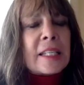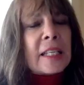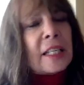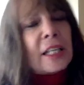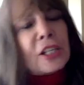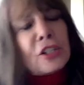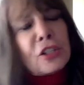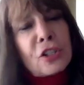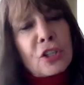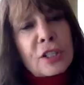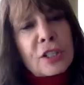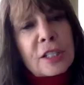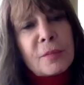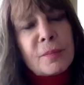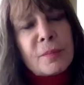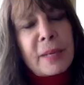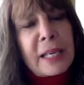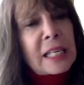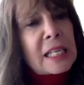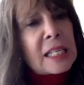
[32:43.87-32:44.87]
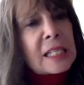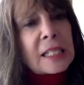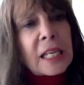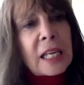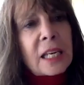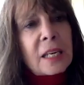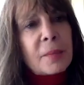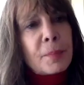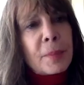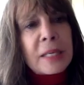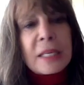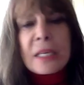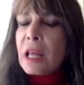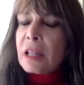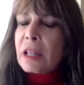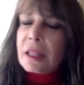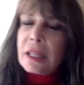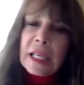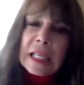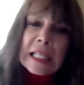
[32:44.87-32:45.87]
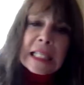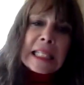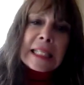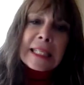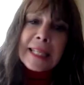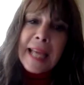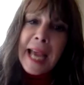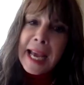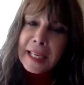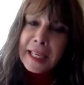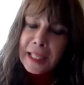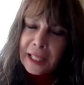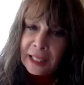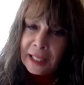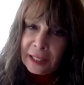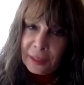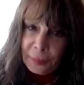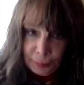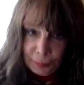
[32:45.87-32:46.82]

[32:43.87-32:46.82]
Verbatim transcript: And he looked at me and he said, but nothing is static.